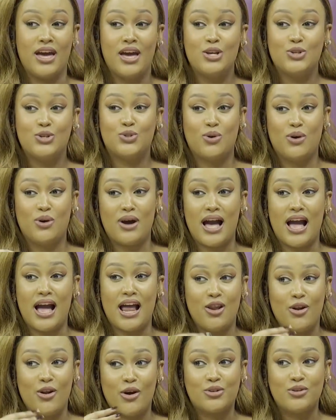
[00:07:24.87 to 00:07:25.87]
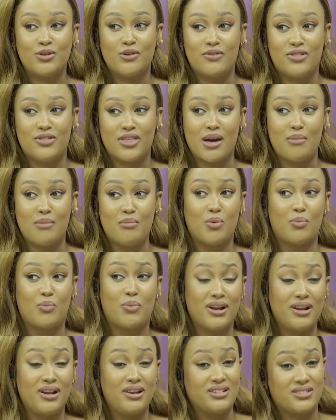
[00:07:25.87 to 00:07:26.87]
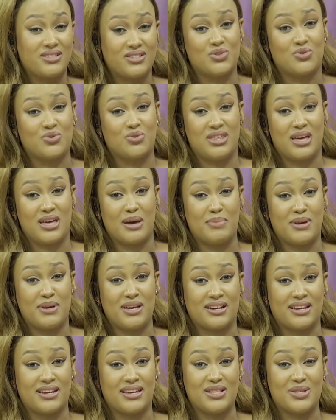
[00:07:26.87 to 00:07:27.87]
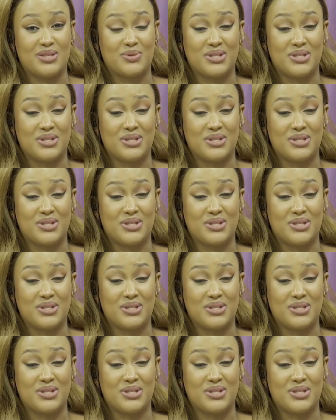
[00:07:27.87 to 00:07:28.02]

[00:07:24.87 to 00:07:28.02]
So a lot of them will listen to their parents,